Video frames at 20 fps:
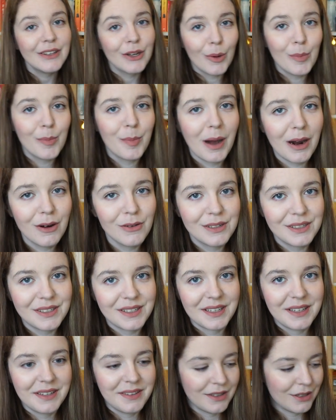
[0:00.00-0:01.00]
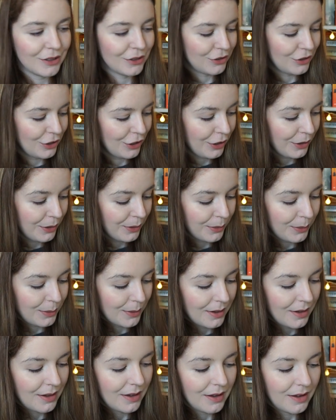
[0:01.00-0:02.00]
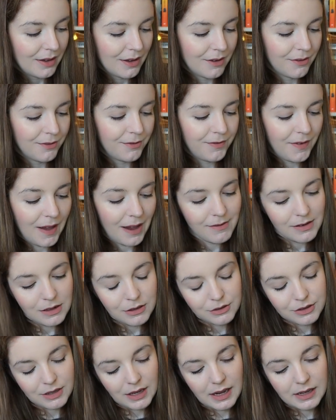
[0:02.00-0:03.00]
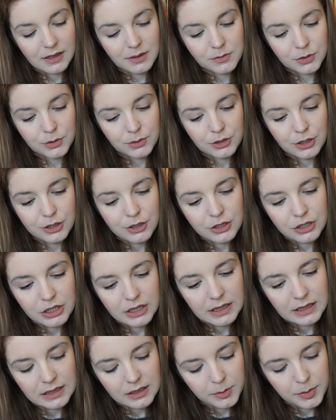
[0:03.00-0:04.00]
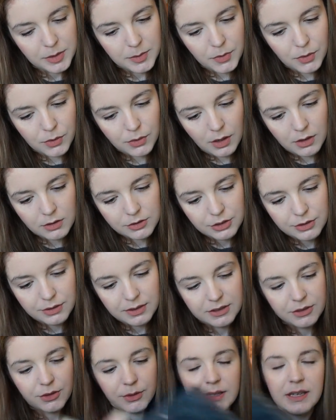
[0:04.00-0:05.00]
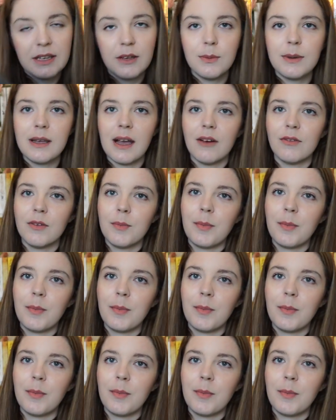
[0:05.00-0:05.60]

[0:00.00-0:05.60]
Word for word: comparison to fairy loot items which are usually a little bit more cartoony so here we have a